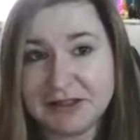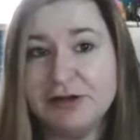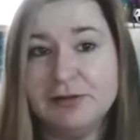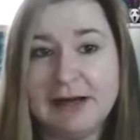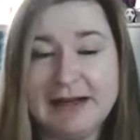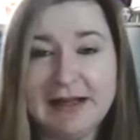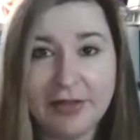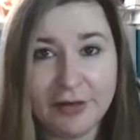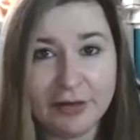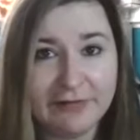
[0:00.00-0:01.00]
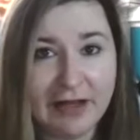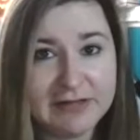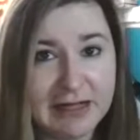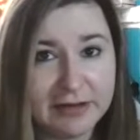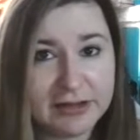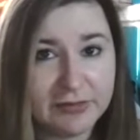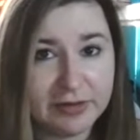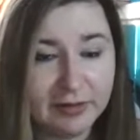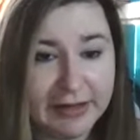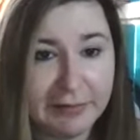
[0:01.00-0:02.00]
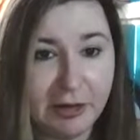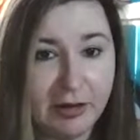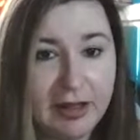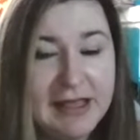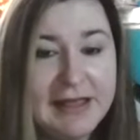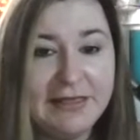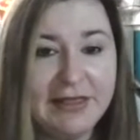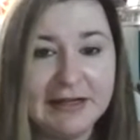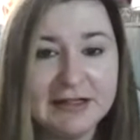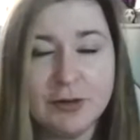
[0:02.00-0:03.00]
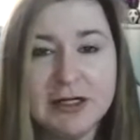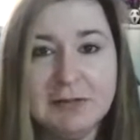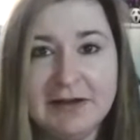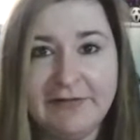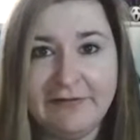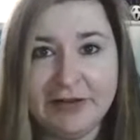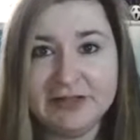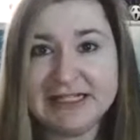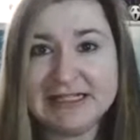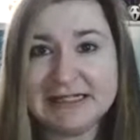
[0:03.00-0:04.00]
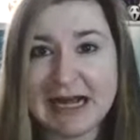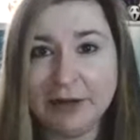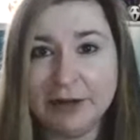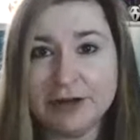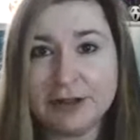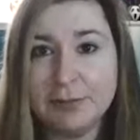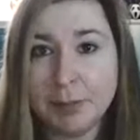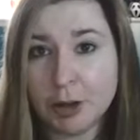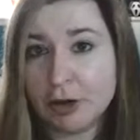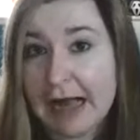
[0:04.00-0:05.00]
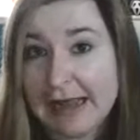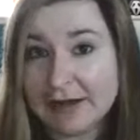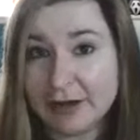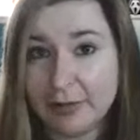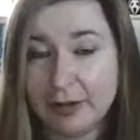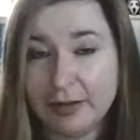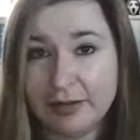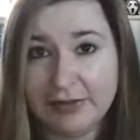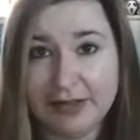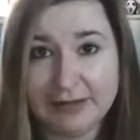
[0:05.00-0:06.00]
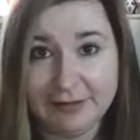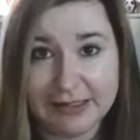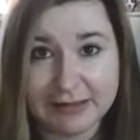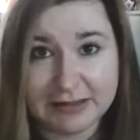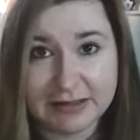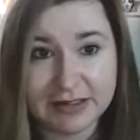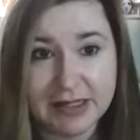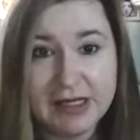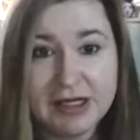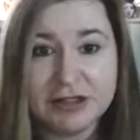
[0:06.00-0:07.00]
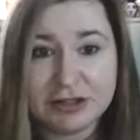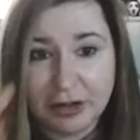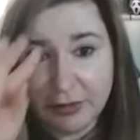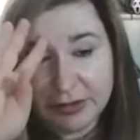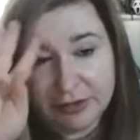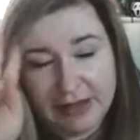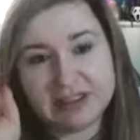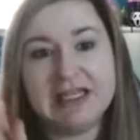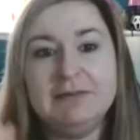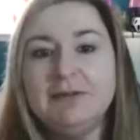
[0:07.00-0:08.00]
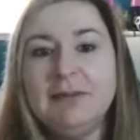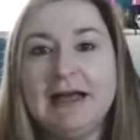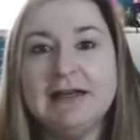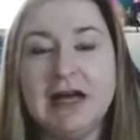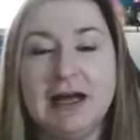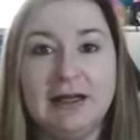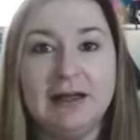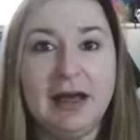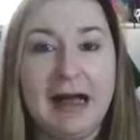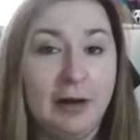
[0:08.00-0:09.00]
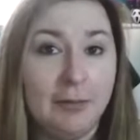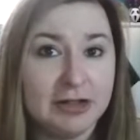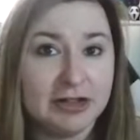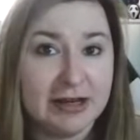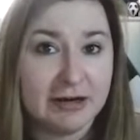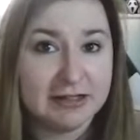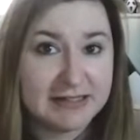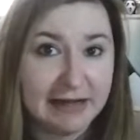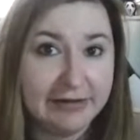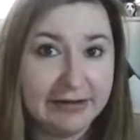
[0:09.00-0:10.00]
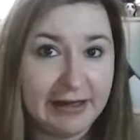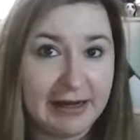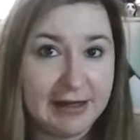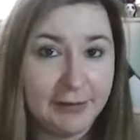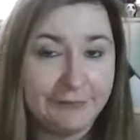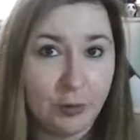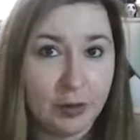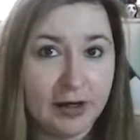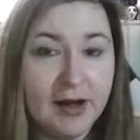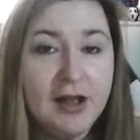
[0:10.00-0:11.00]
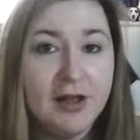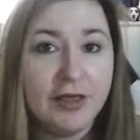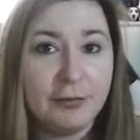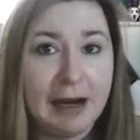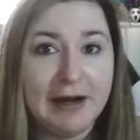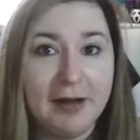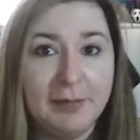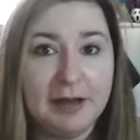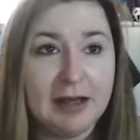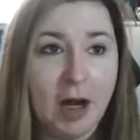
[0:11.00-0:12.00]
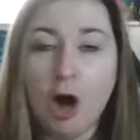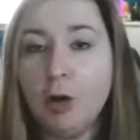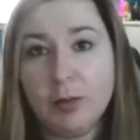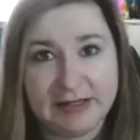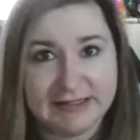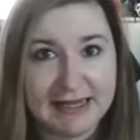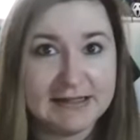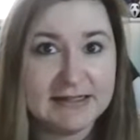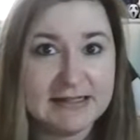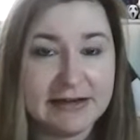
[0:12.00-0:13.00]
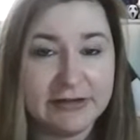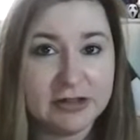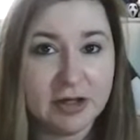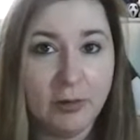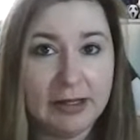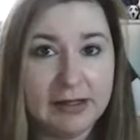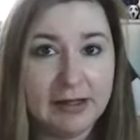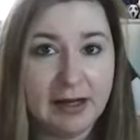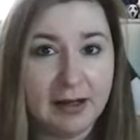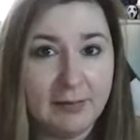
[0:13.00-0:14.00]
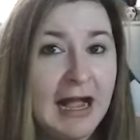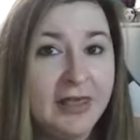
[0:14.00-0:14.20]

Okay, so you're ready at $35 for the label. Then it's going to be $15 per item that they list. So you have to keep in mind on how much they are selling that item for. ThredUp always has sales going.